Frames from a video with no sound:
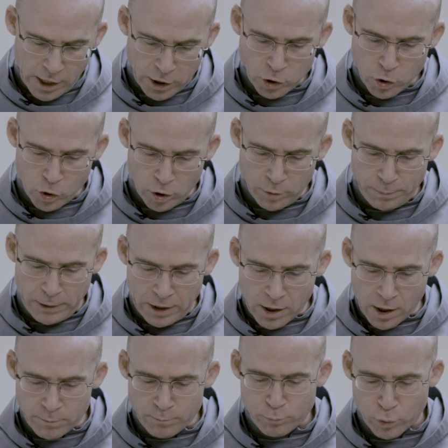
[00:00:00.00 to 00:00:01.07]
and could
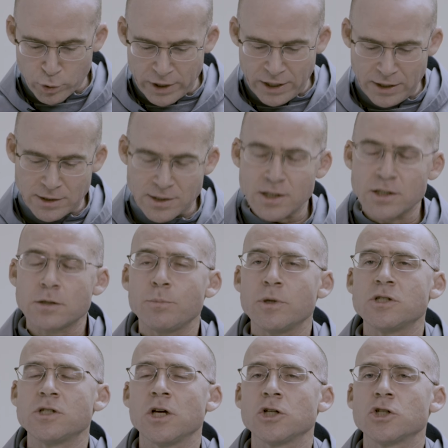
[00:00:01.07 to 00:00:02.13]
become
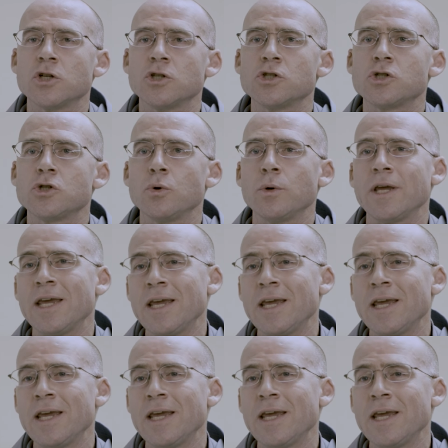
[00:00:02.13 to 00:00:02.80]
predispositions to